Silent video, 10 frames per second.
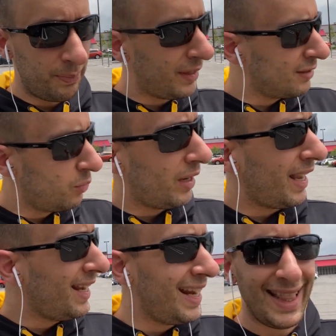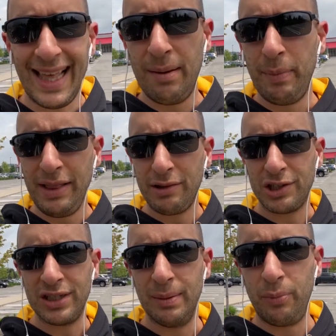because when I can get that
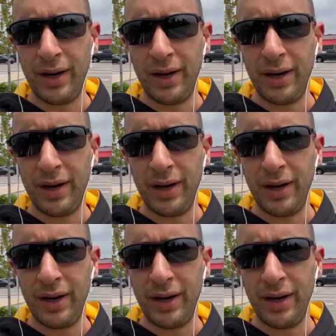mentorship,